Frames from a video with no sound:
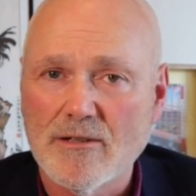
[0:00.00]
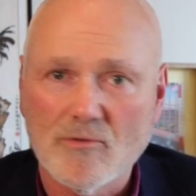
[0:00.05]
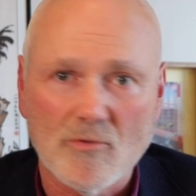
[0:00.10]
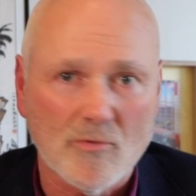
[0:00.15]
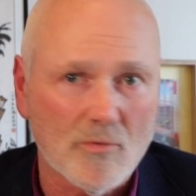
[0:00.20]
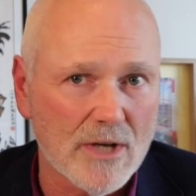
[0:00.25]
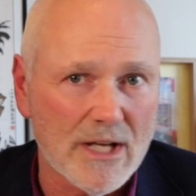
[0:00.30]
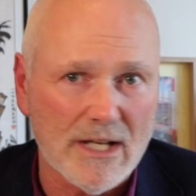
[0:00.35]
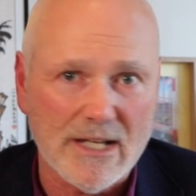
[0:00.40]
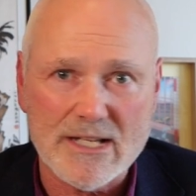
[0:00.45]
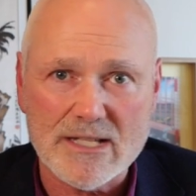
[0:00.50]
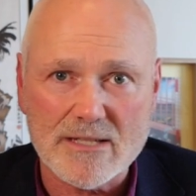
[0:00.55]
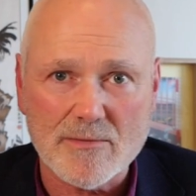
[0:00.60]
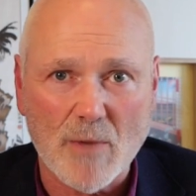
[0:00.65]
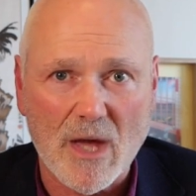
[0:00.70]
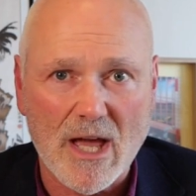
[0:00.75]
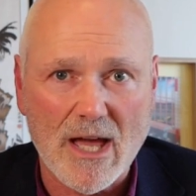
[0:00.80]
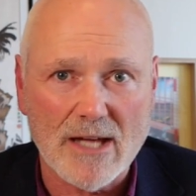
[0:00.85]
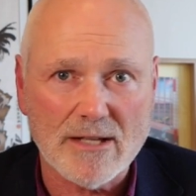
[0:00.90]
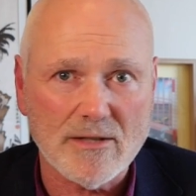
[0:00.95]
really
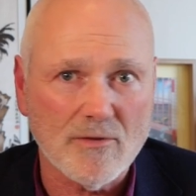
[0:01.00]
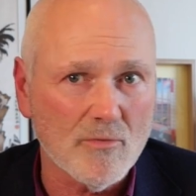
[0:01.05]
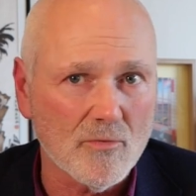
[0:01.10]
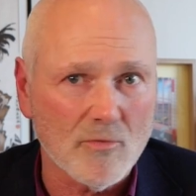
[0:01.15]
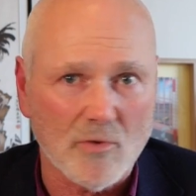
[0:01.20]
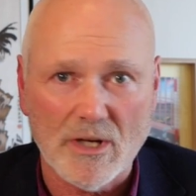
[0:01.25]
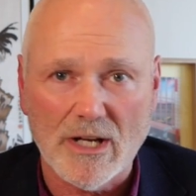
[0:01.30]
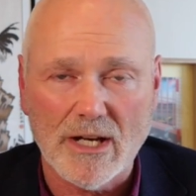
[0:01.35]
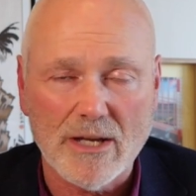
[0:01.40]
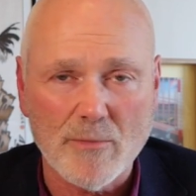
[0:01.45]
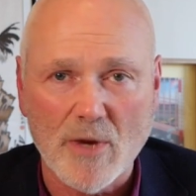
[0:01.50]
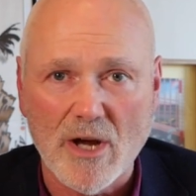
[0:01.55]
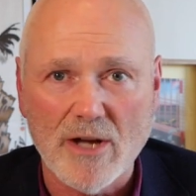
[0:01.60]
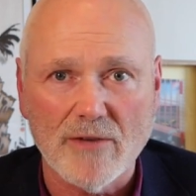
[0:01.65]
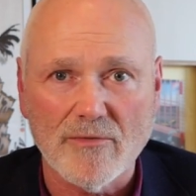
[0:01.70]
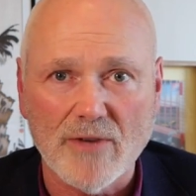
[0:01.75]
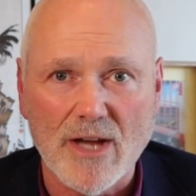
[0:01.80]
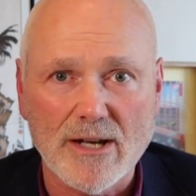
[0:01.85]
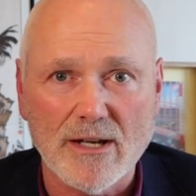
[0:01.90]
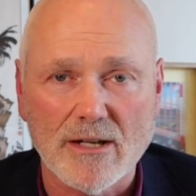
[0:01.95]
smart, really
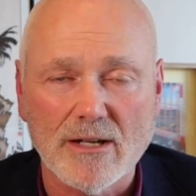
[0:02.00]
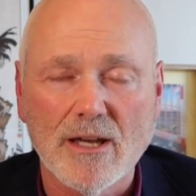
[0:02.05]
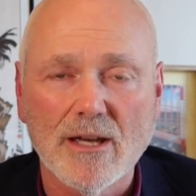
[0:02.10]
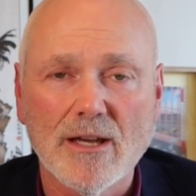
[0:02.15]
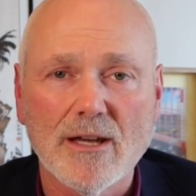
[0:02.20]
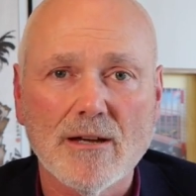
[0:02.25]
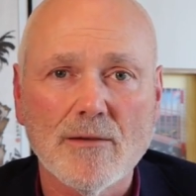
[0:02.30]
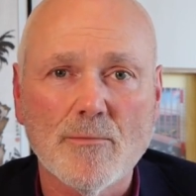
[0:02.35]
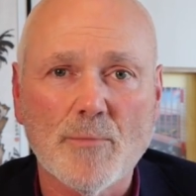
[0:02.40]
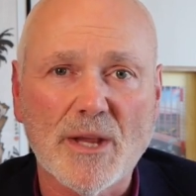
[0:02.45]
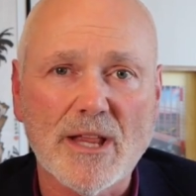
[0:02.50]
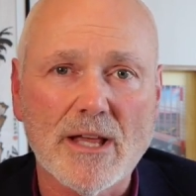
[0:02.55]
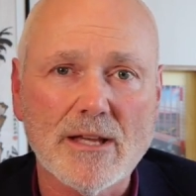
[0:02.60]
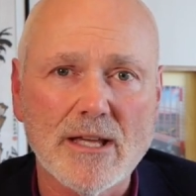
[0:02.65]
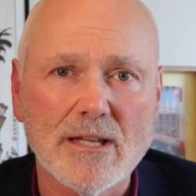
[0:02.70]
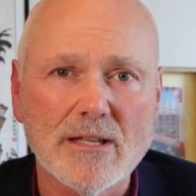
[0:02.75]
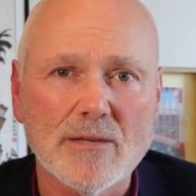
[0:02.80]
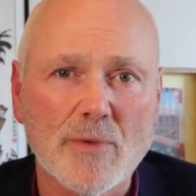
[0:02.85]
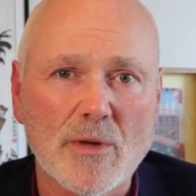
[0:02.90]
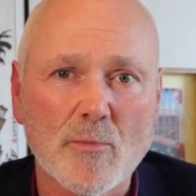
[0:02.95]
motivated, but they
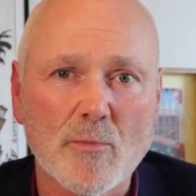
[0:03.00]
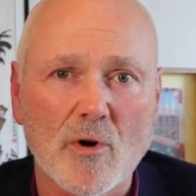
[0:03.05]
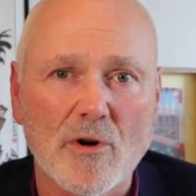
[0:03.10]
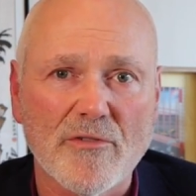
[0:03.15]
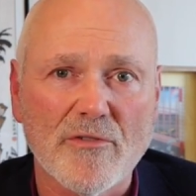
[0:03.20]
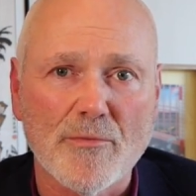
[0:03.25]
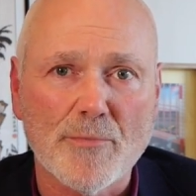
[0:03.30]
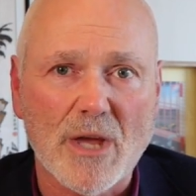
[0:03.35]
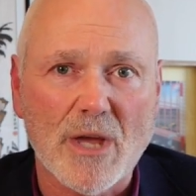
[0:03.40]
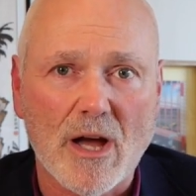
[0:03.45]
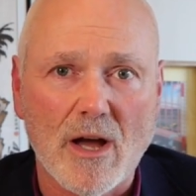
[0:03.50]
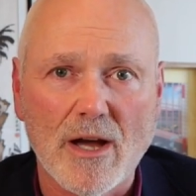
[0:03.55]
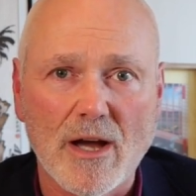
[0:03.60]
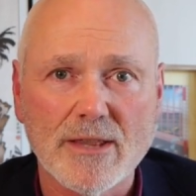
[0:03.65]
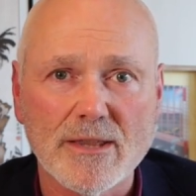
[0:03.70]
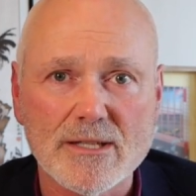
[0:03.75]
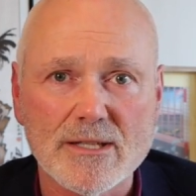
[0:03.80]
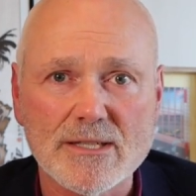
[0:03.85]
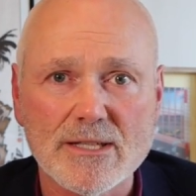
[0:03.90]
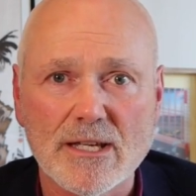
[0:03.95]
tend to be more of a
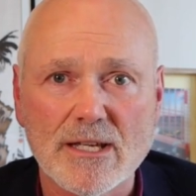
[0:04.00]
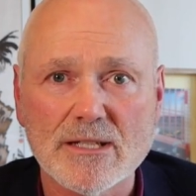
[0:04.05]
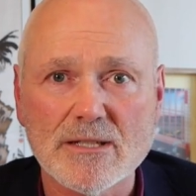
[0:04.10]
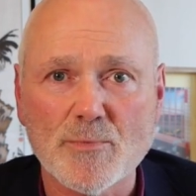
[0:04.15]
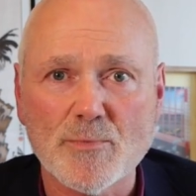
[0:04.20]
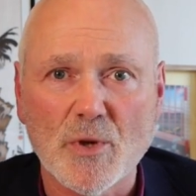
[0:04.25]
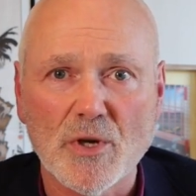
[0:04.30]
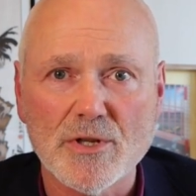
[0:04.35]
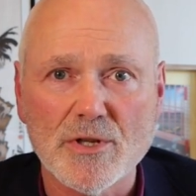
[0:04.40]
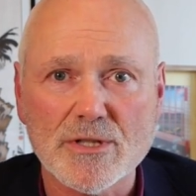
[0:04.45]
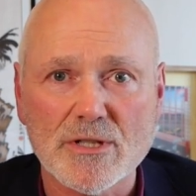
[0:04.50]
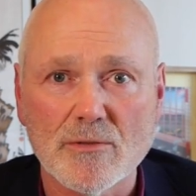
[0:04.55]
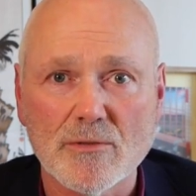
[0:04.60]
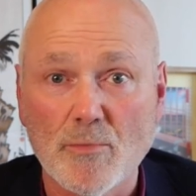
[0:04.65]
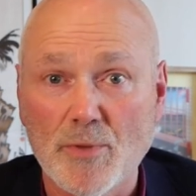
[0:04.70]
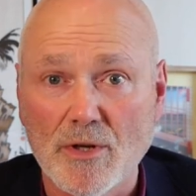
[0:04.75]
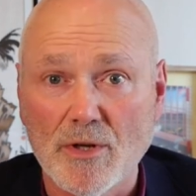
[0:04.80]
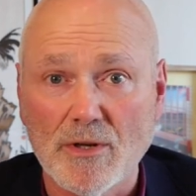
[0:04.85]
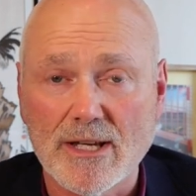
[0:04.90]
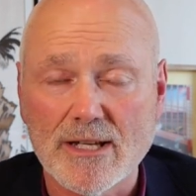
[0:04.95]
behind-the-scenes
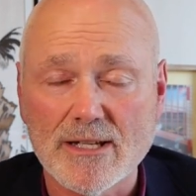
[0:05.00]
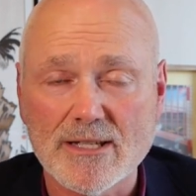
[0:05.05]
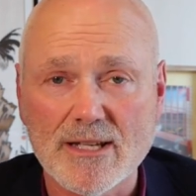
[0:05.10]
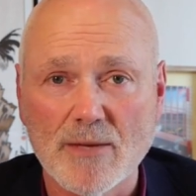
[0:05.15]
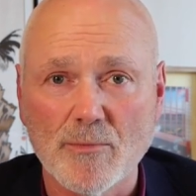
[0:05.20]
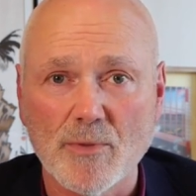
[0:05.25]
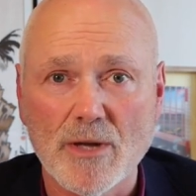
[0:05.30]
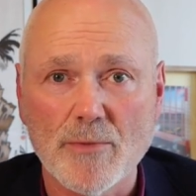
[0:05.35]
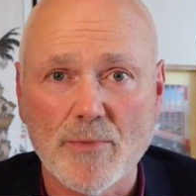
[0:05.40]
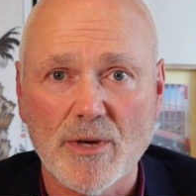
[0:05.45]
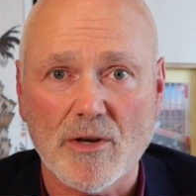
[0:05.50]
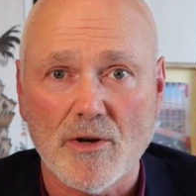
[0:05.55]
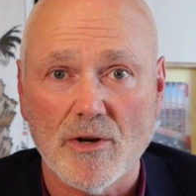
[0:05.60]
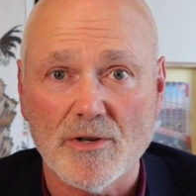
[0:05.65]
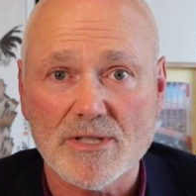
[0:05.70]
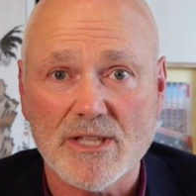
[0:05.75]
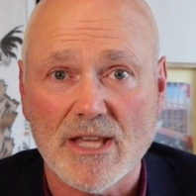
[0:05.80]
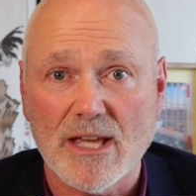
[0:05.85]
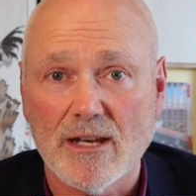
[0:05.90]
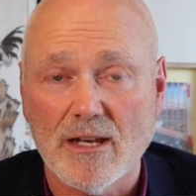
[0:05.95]
person purely and simply
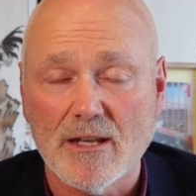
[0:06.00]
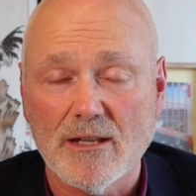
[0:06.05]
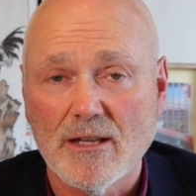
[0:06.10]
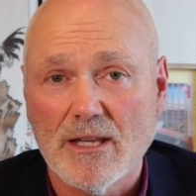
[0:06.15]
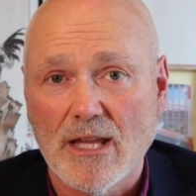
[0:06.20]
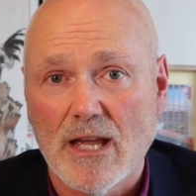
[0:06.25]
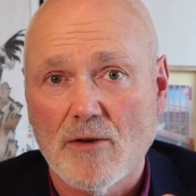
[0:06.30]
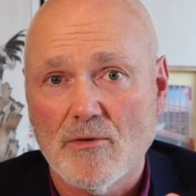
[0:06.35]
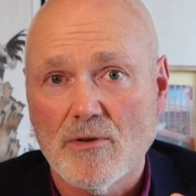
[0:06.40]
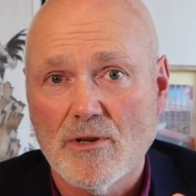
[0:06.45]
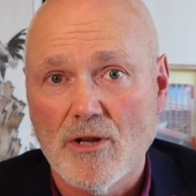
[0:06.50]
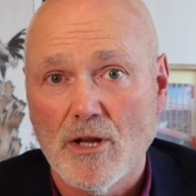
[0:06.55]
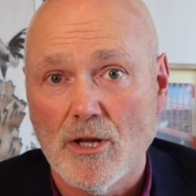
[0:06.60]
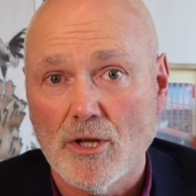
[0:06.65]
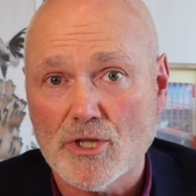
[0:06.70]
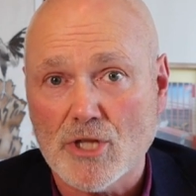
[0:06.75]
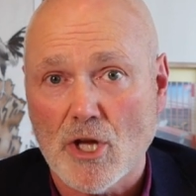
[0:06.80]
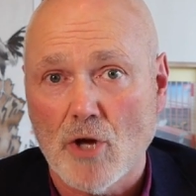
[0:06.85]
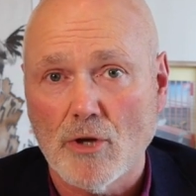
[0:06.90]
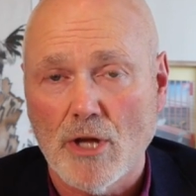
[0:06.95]
because they're
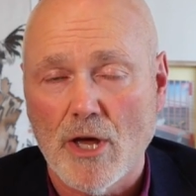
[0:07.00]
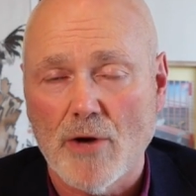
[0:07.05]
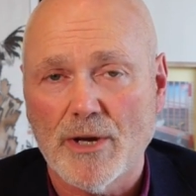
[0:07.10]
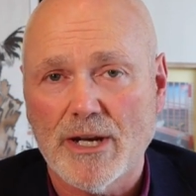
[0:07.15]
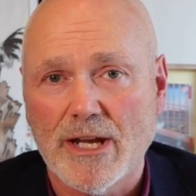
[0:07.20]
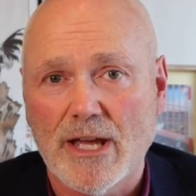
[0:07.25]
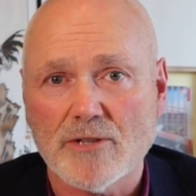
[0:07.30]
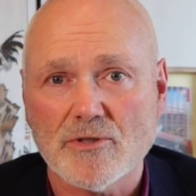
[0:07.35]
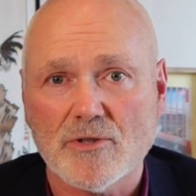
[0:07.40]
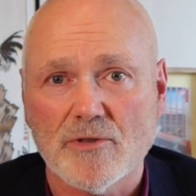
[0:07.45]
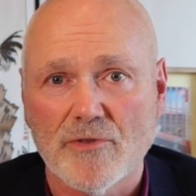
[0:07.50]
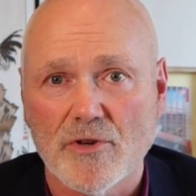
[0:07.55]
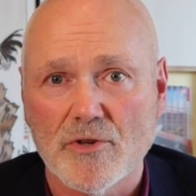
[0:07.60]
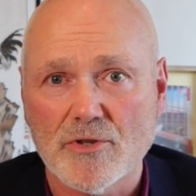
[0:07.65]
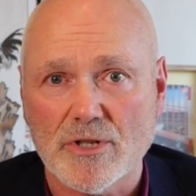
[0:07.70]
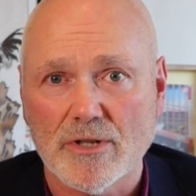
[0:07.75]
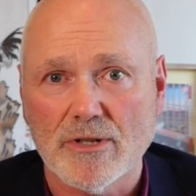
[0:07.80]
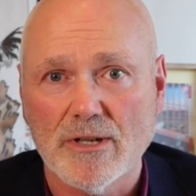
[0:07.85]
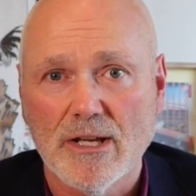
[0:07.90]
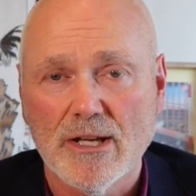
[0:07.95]
so low in
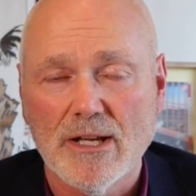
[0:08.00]
extroversion.